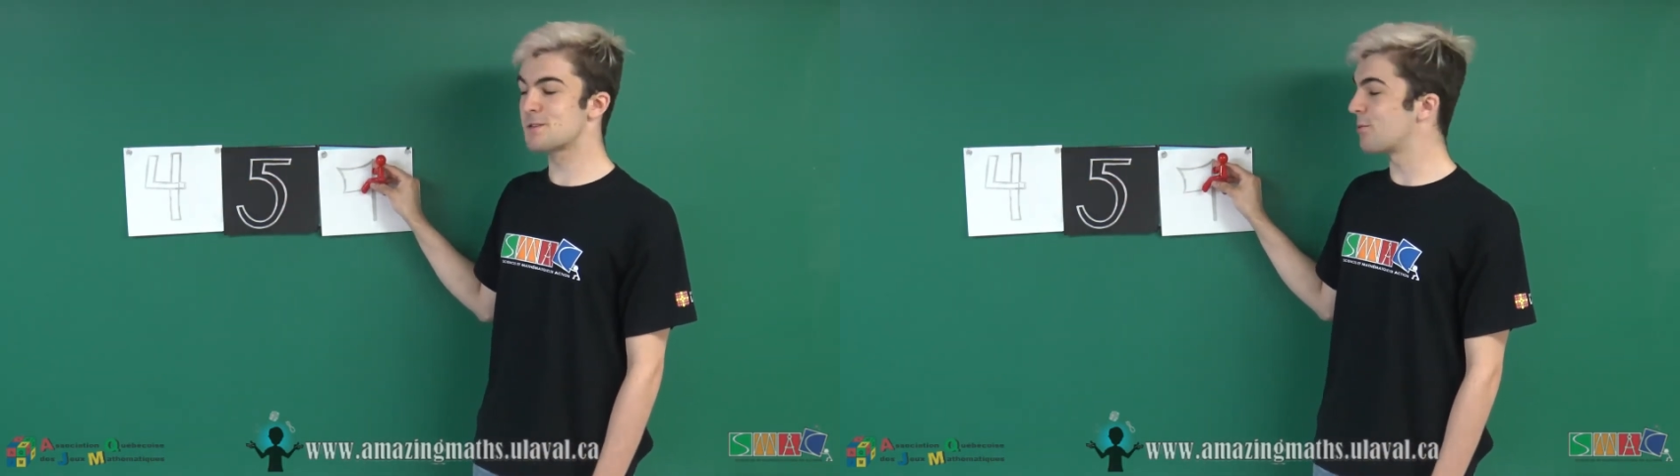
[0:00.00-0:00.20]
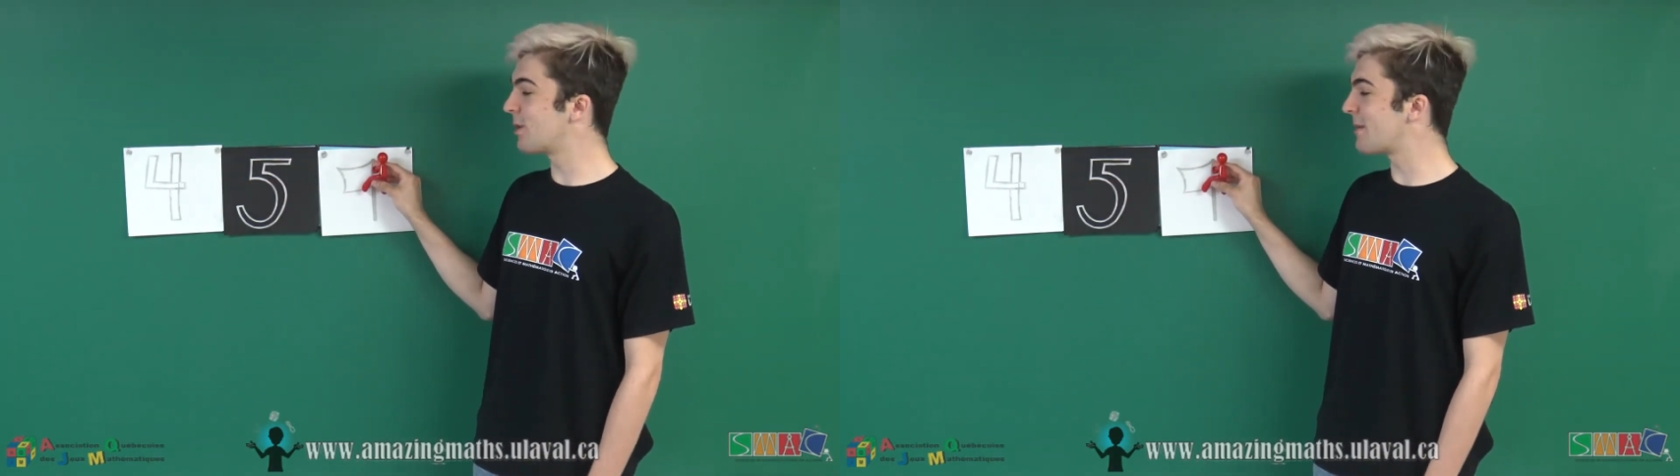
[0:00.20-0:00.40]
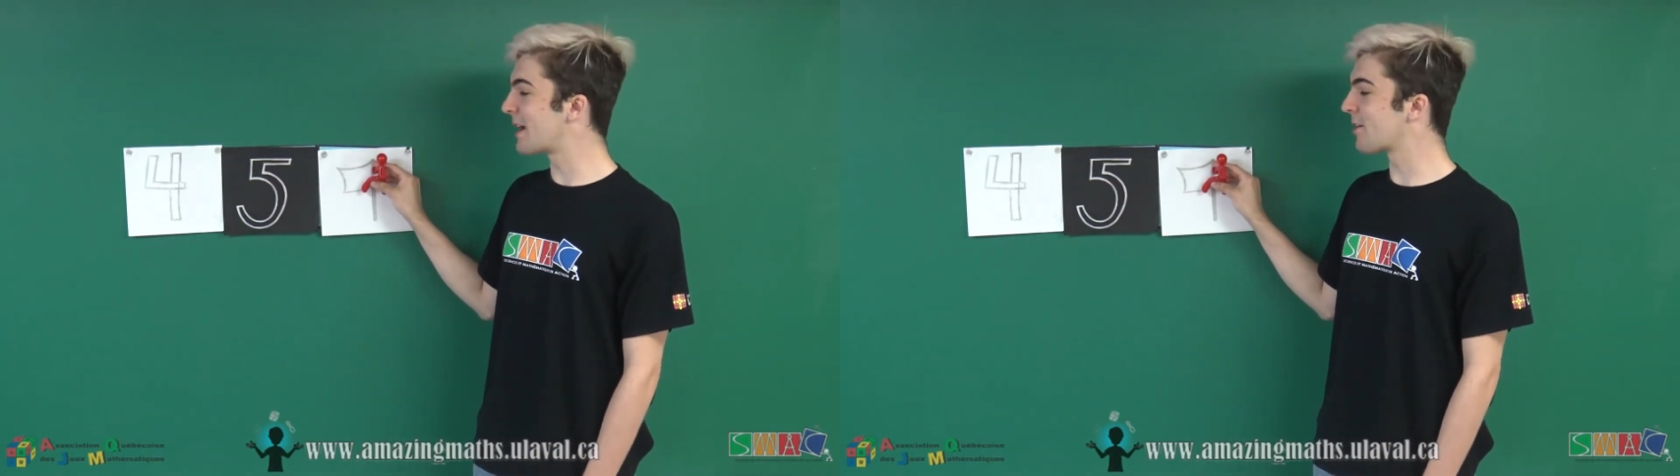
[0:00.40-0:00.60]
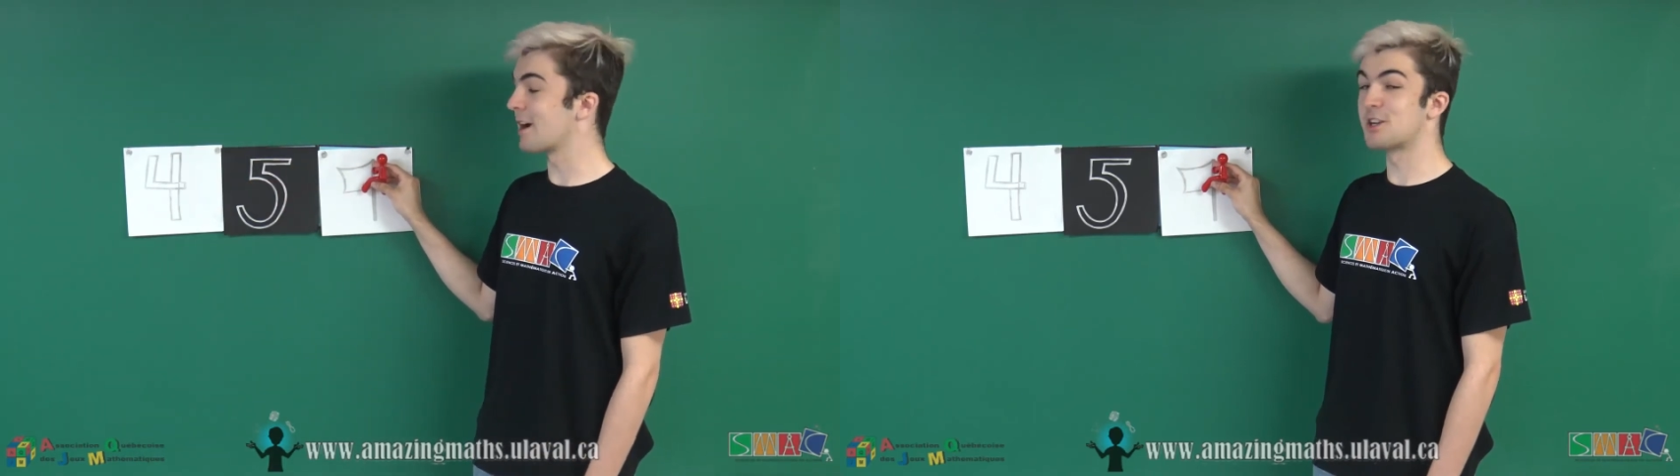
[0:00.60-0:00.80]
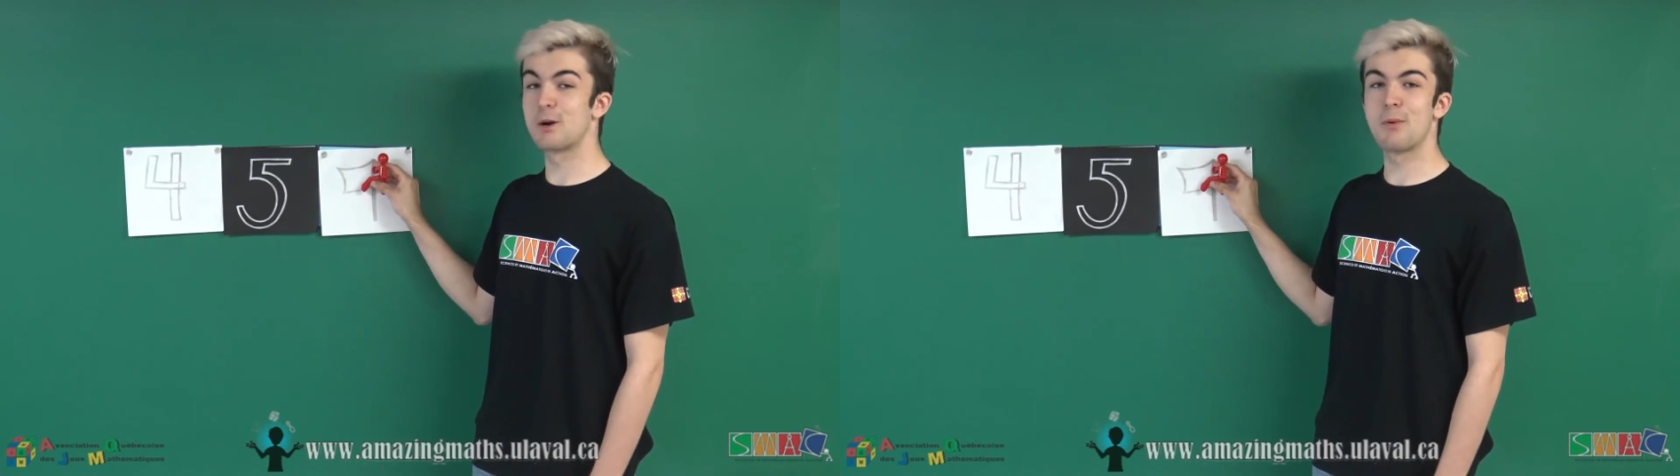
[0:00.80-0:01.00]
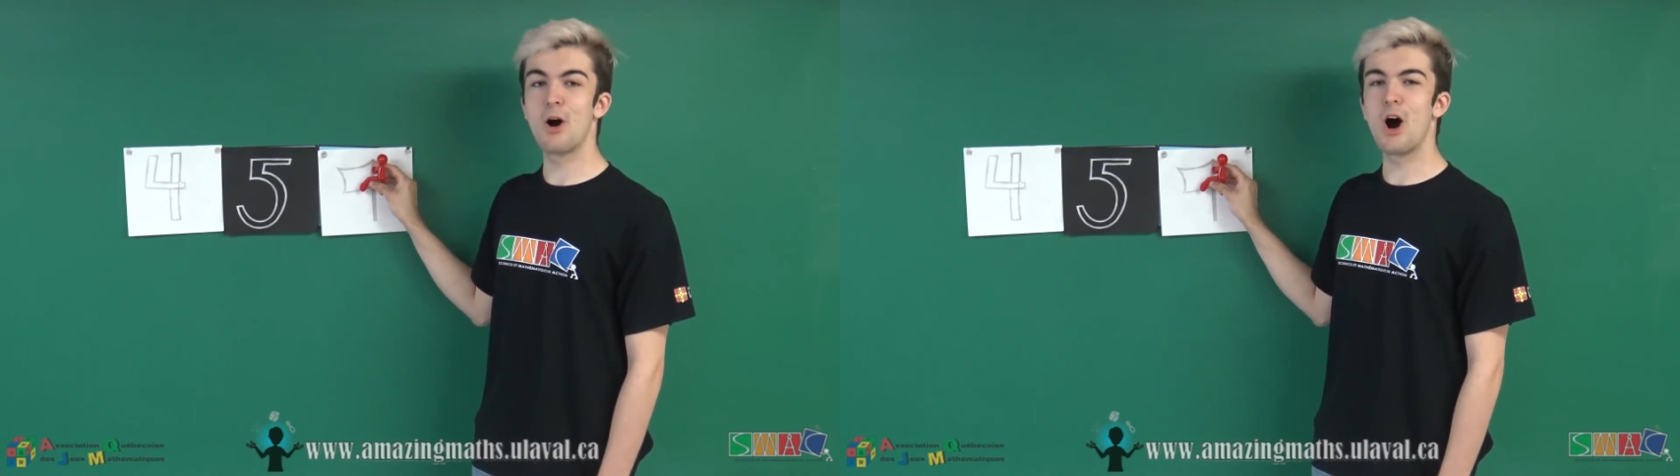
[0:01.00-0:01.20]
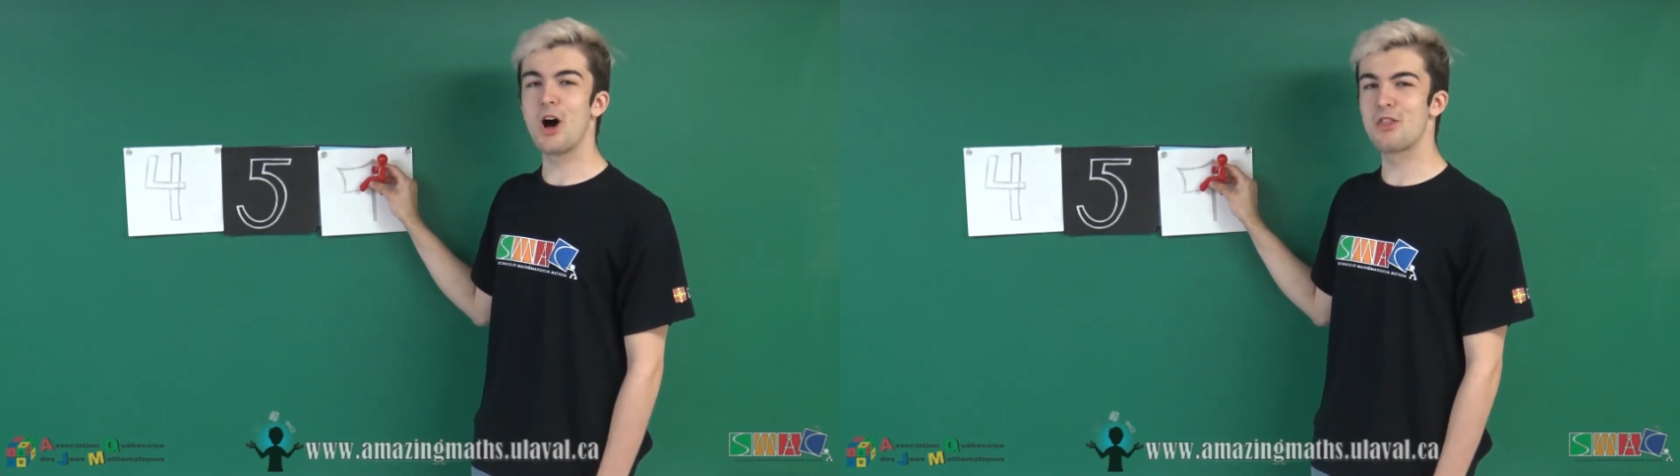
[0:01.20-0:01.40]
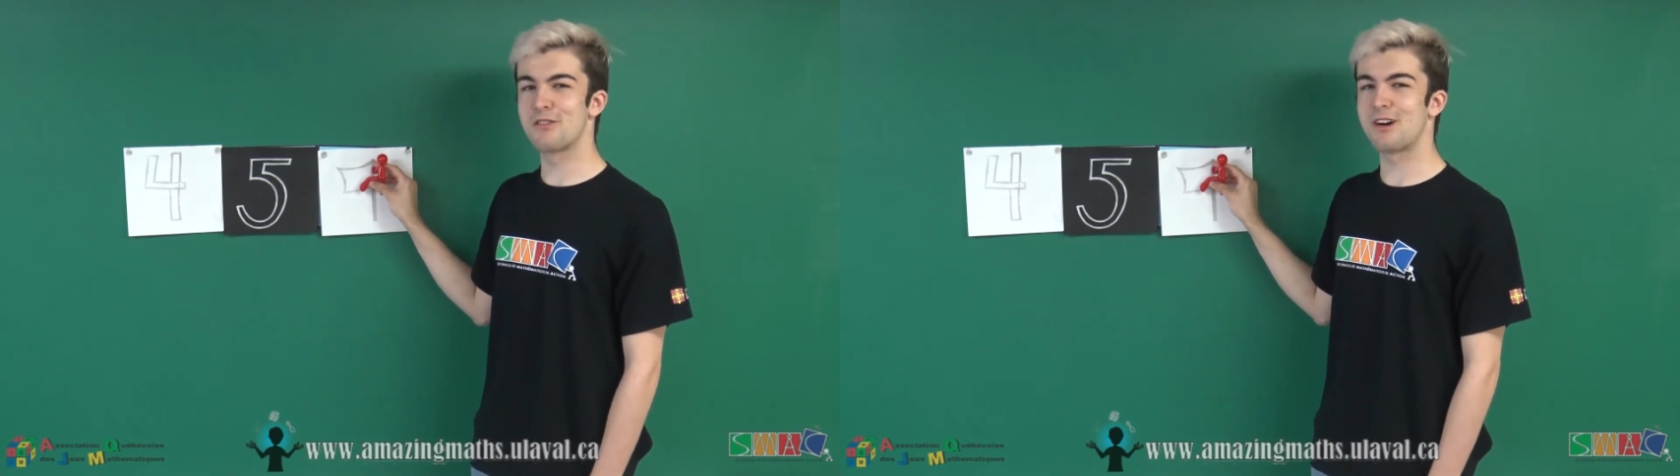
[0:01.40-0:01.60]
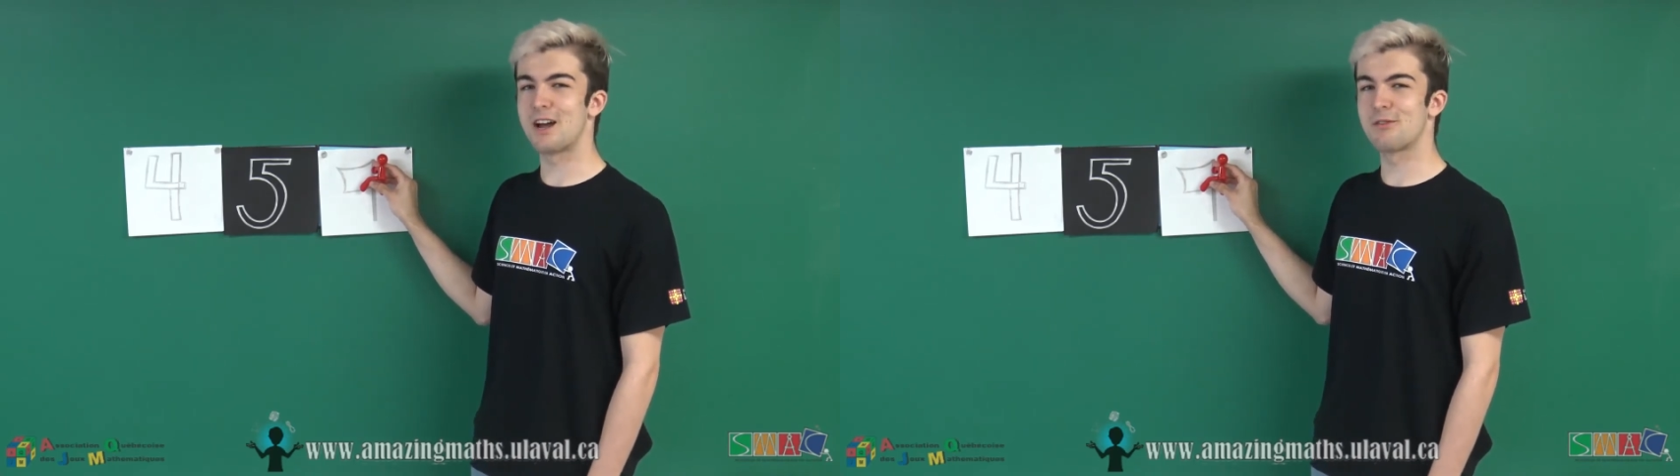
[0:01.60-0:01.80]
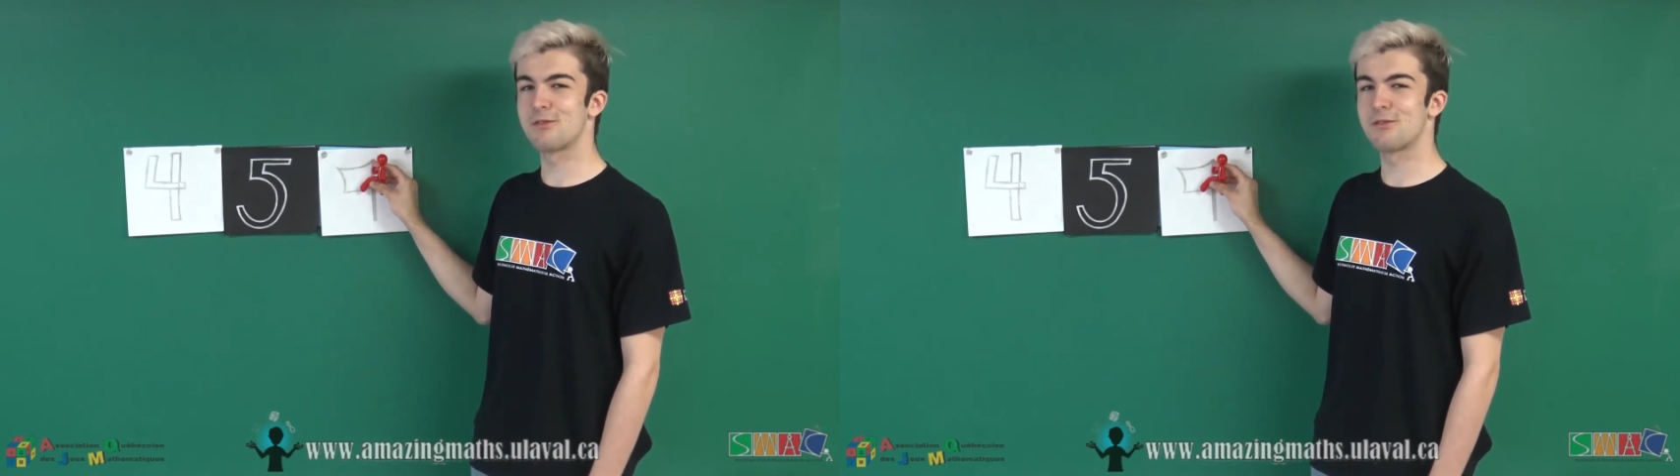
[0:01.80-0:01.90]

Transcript: will make her end up on the 5.